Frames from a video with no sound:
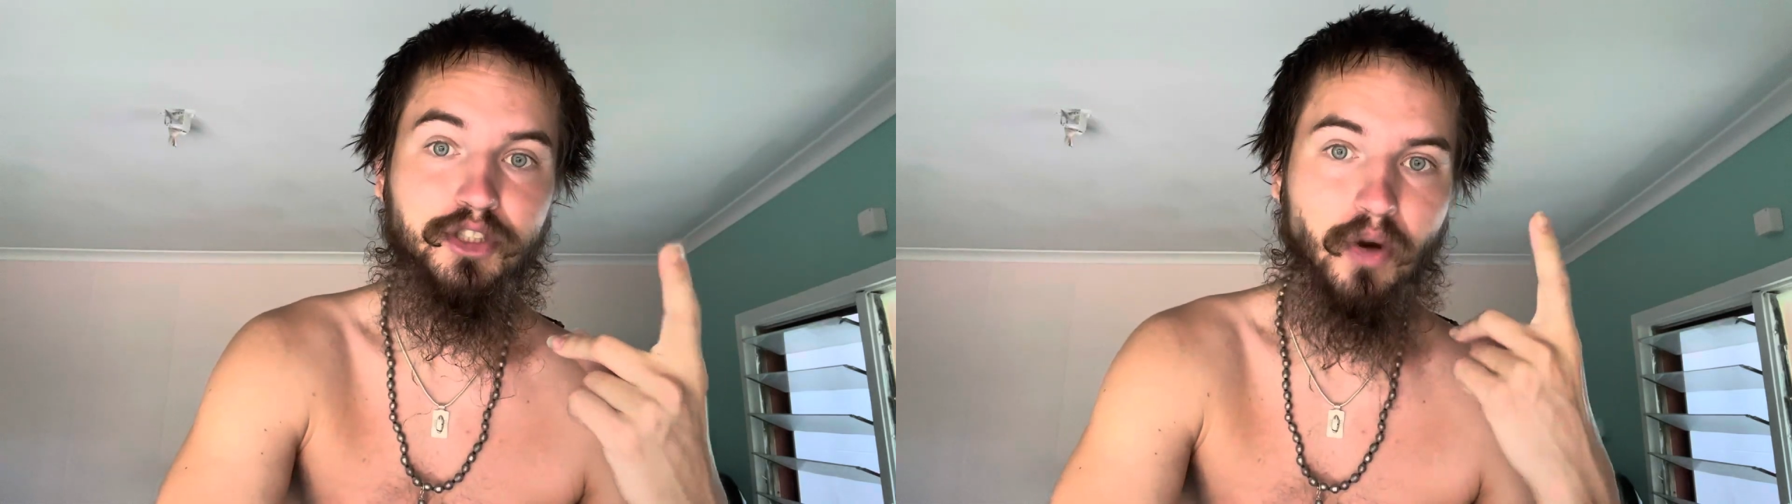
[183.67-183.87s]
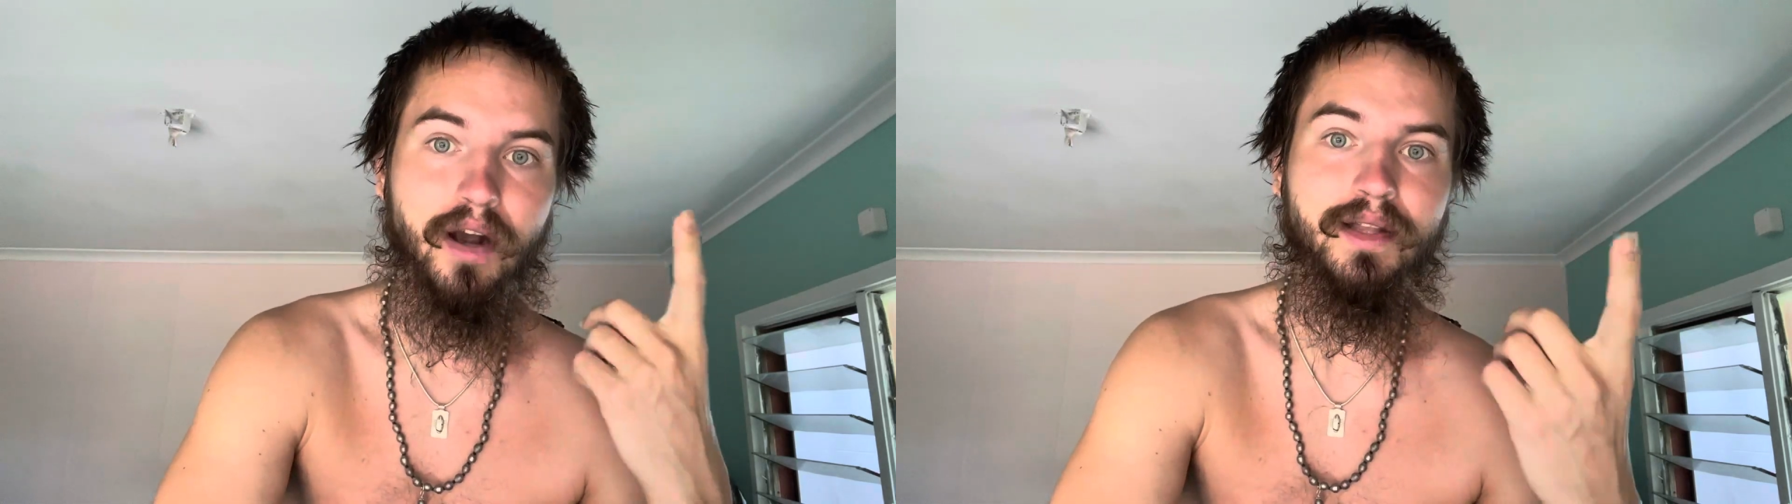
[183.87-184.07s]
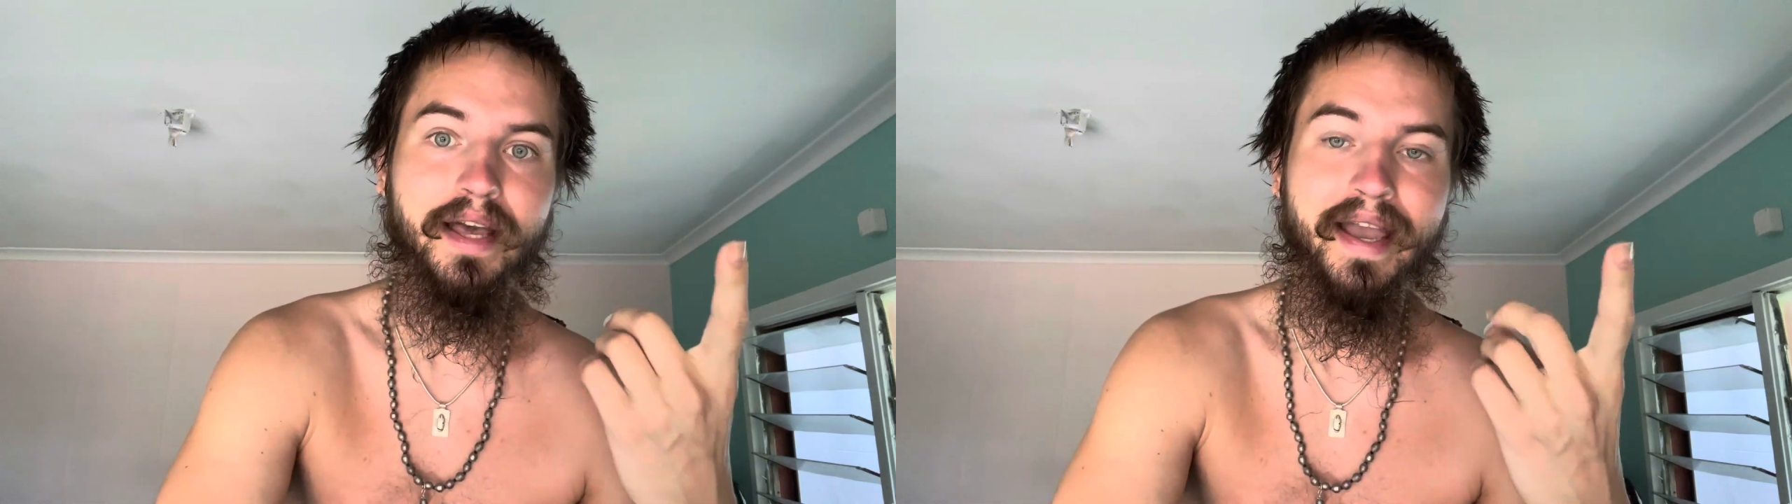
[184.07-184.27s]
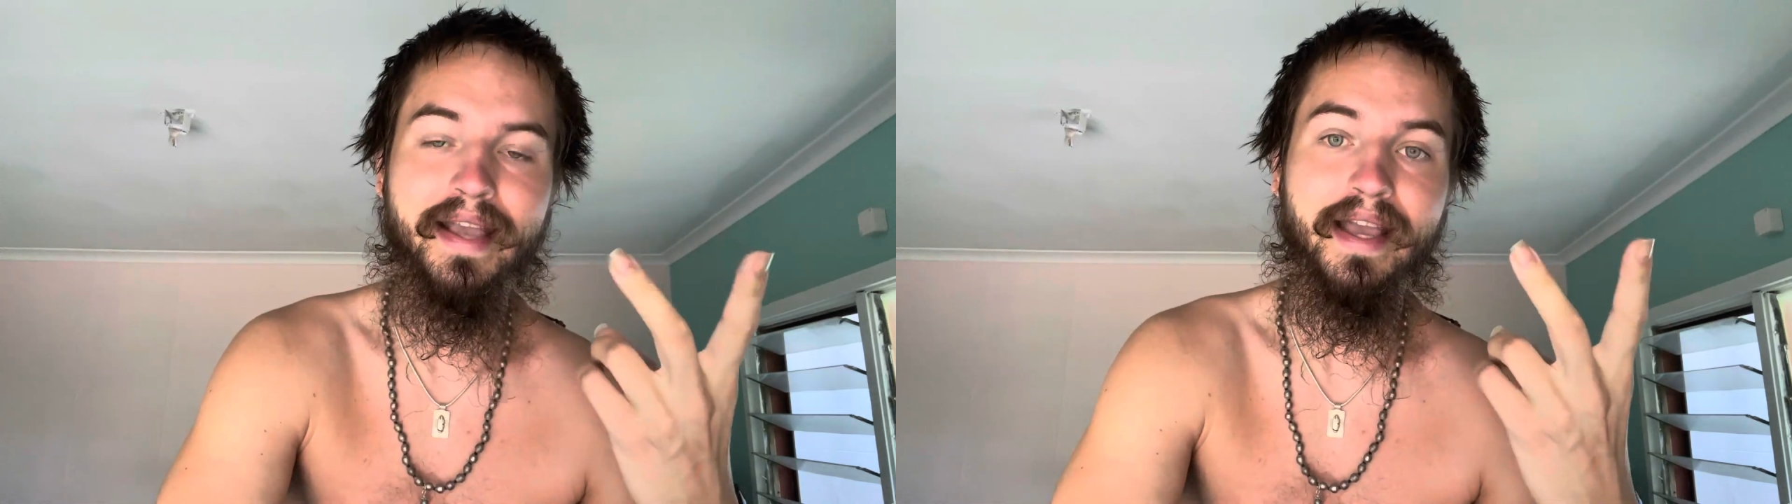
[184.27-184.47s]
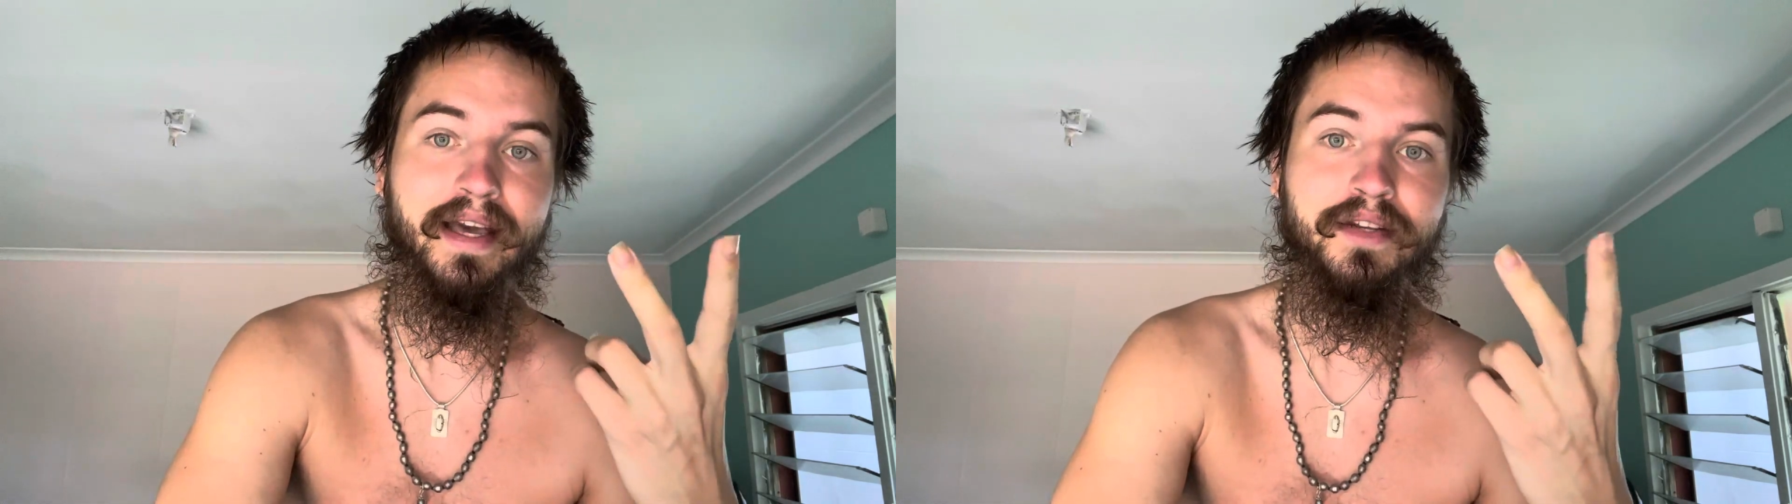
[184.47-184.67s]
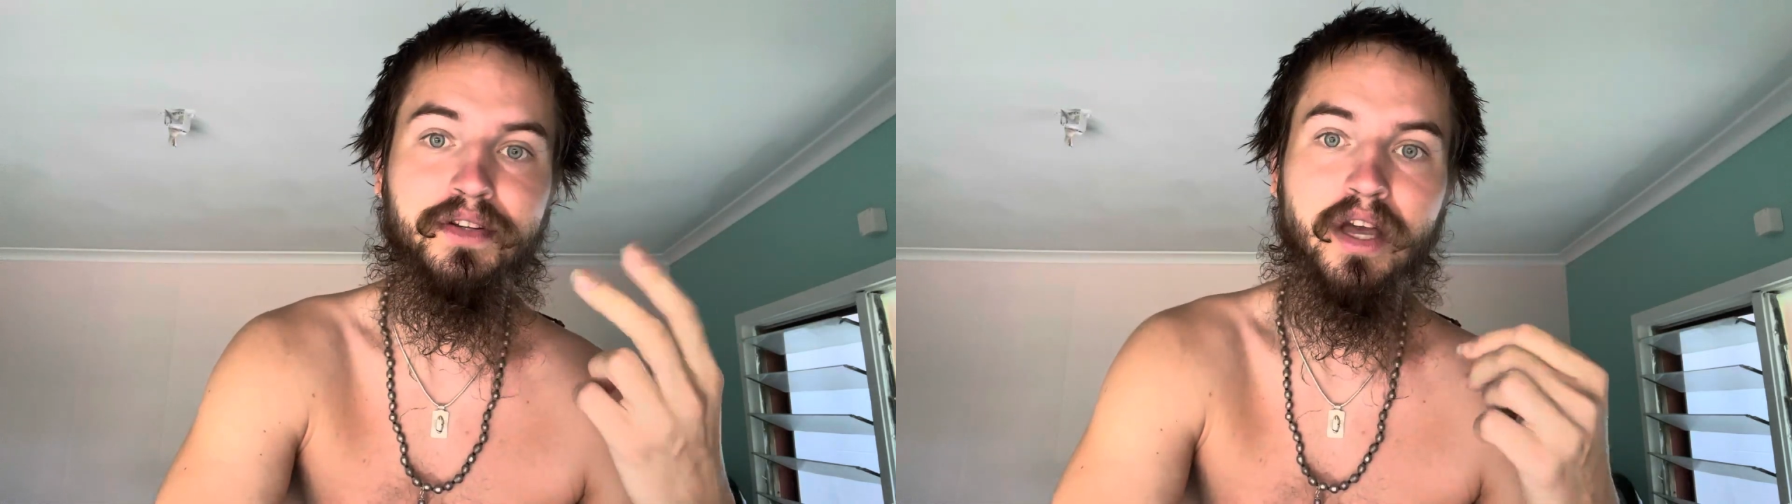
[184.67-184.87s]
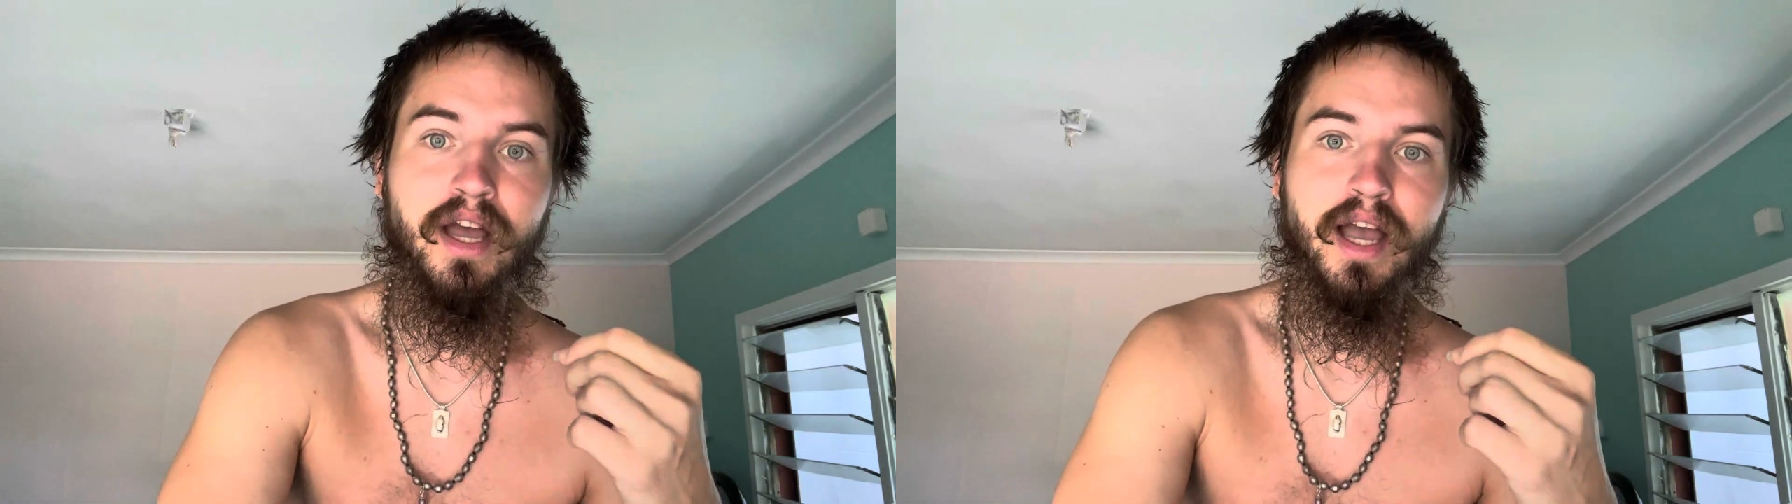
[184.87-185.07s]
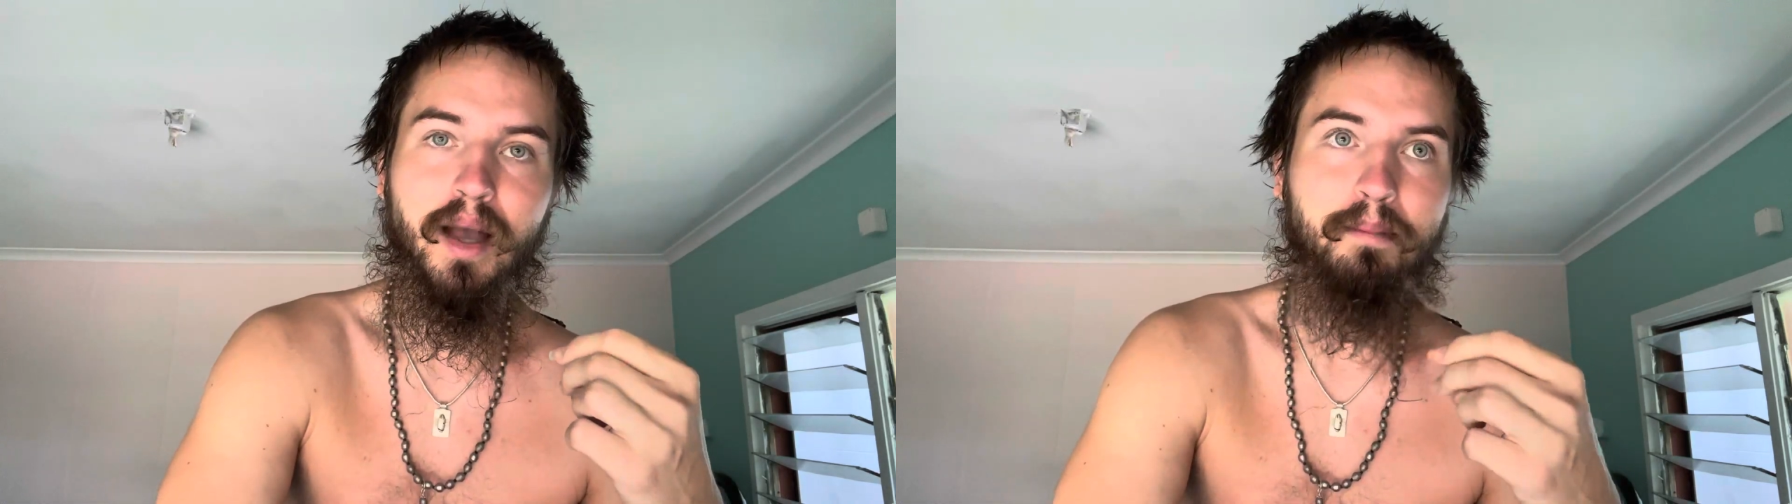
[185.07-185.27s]
struggling and
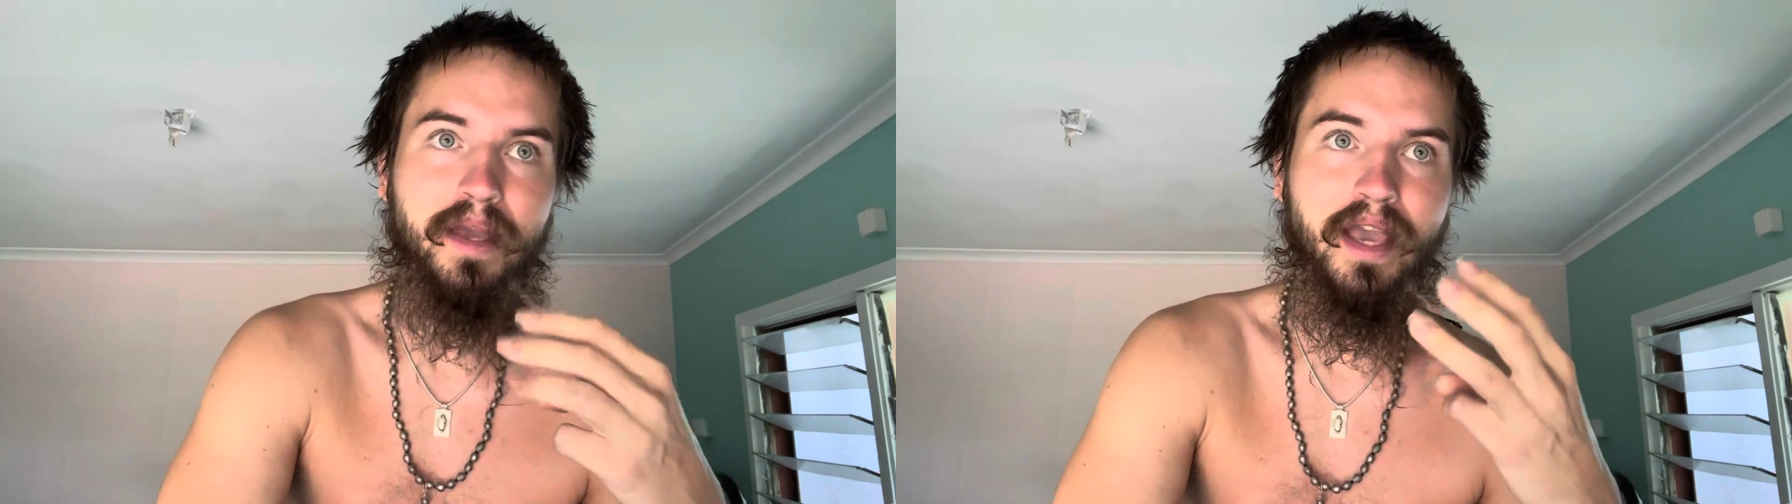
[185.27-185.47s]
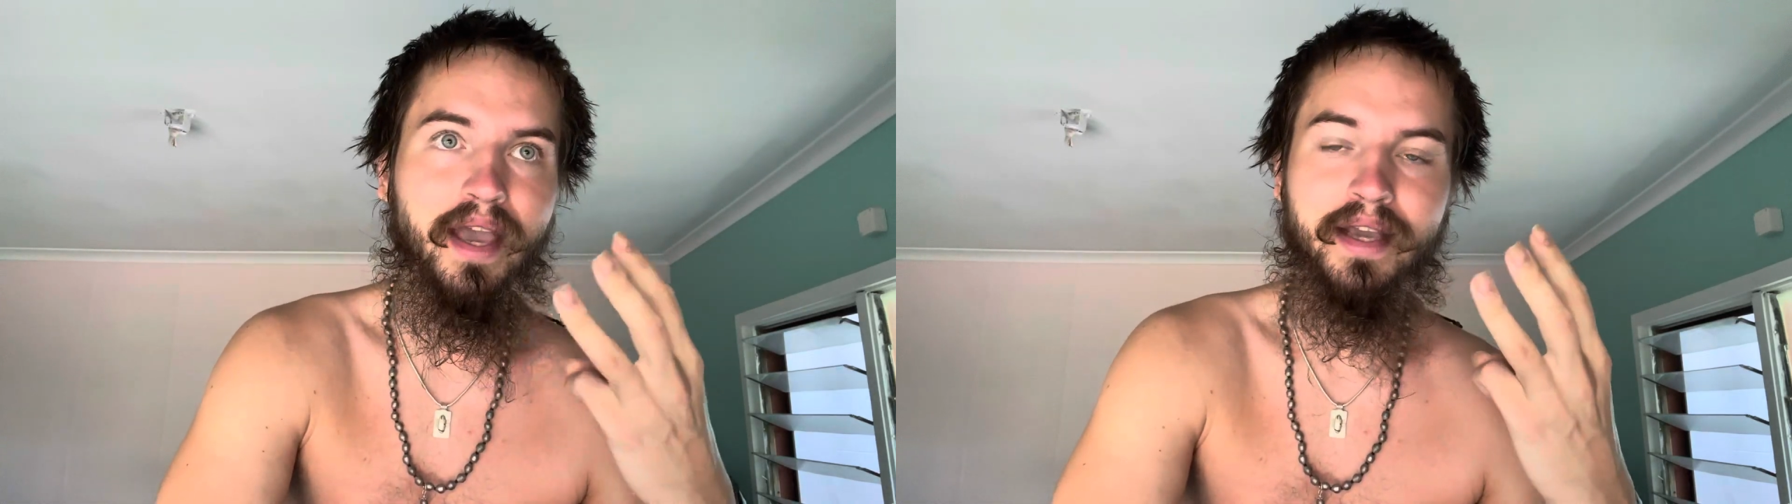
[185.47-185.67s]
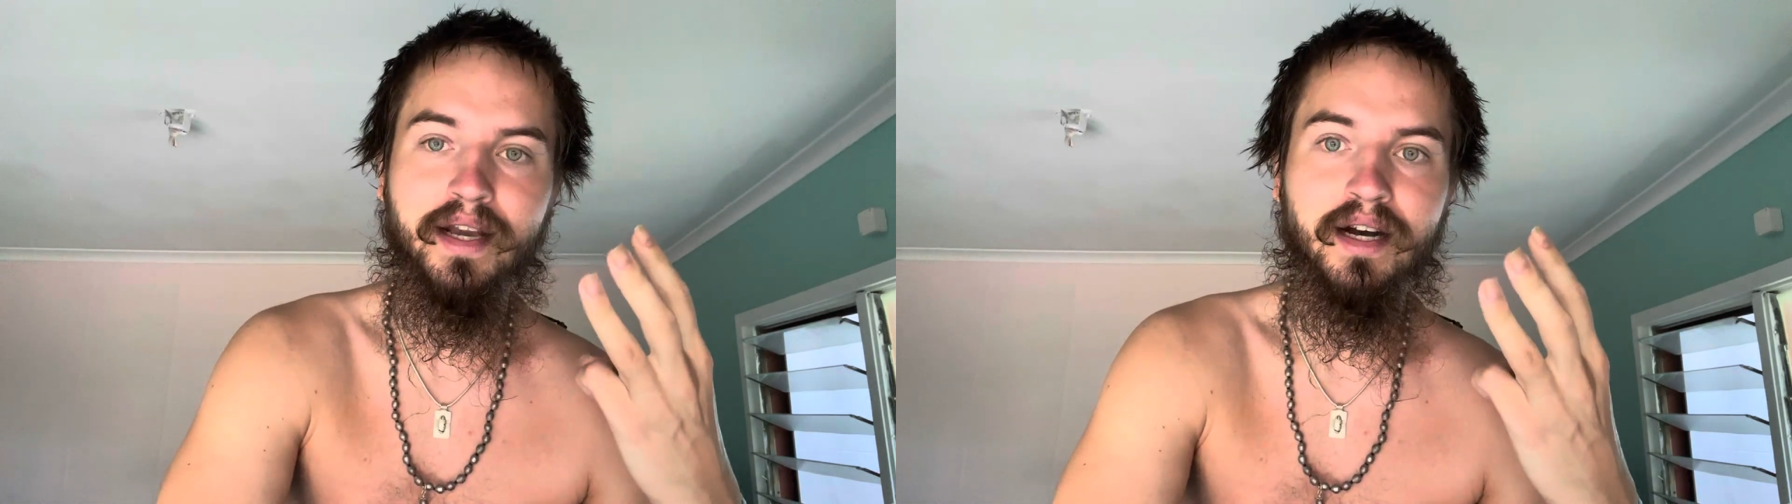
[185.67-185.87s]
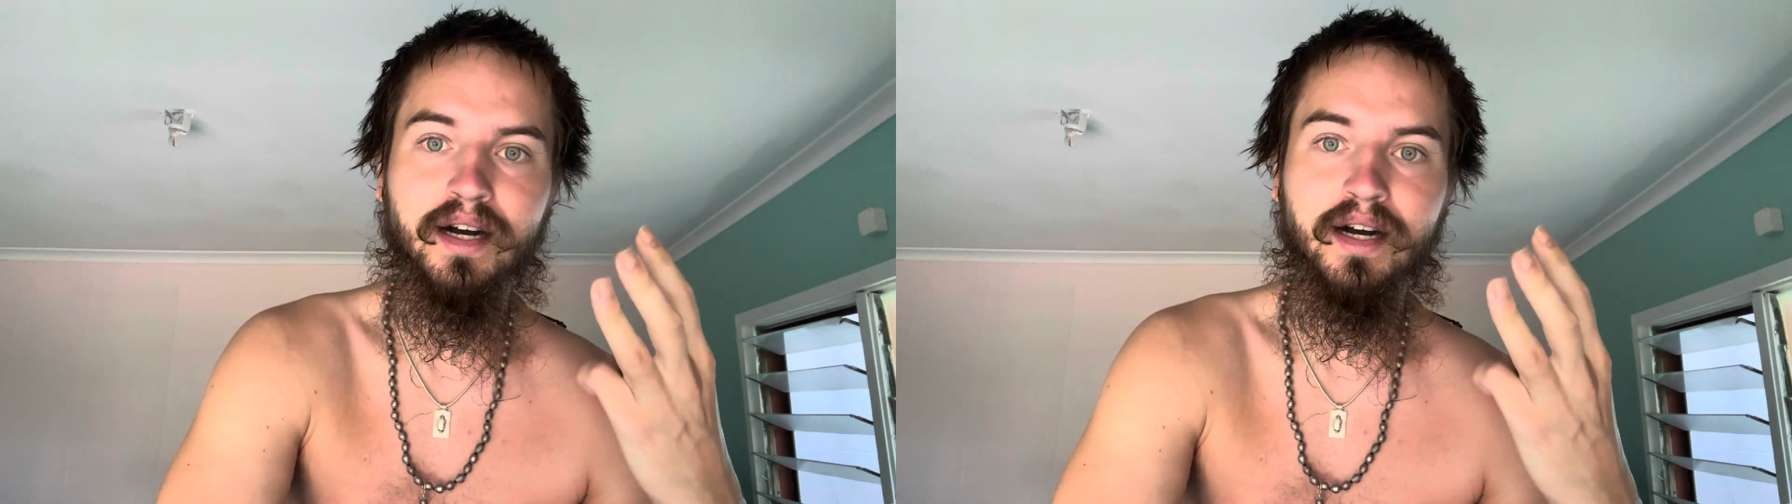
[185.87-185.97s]
being,